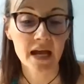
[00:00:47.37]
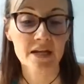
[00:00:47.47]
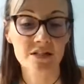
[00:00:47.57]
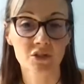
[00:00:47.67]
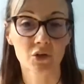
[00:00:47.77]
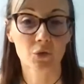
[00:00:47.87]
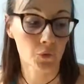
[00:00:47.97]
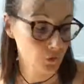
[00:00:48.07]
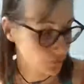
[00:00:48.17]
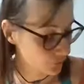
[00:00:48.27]
so
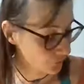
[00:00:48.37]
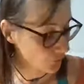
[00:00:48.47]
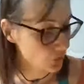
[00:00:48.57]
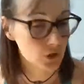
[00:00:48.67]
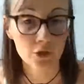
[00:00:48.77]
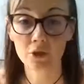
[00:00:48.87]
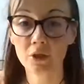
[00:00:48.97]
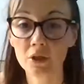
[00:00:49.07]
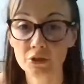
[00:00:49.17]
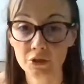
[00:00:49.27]
for
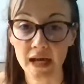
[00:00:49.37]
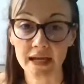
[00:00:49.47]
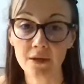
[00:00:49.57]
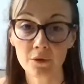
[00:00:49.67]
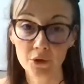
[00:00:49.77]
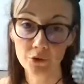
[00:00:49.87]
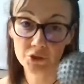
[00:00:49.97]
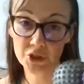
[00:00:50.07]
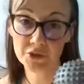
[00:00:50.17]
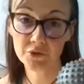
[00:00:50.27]
today, you're
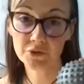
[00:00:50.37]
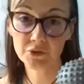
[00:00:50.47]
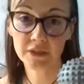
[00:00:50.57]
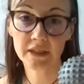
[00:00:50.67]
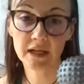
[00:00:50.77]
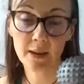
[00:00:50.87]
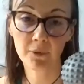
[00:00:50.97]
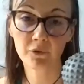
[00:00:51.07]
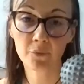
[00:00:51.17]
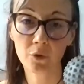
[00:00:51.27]
just going to need a couple
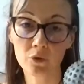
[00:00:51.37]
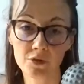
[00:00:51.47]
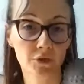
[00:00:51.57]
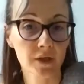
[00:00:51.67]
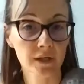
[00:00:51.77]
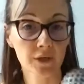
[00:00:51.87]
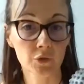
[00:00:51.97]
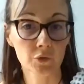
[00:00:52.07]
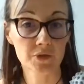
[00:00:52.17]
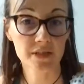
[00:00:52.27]
of balls. You can
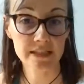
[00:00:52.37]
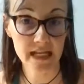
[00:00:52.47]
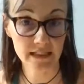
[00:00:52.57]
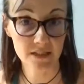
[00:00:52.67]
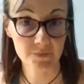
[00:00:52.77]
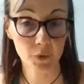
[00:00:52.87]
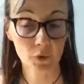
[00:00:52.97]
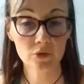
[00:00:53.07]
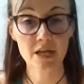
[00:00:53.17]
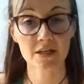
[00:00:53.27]
use tennis
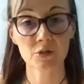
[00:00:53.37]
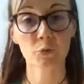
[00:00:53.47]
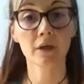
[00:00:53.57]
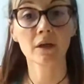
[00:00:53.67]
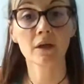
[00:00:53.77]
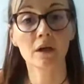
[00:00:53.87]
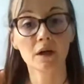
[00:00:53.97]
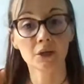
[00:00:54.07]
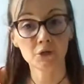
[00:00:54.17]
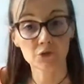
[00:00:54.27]
balls as we
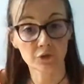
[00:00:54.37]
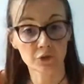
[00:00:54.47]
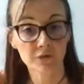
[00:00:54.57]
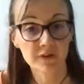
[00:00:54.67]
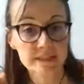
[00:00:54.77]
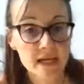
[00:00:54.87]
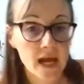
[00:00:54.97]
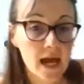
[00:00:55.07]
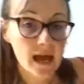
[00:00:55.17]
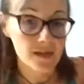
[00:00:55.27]
use for the feet,
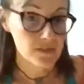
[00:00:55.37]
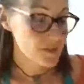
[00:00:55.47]
and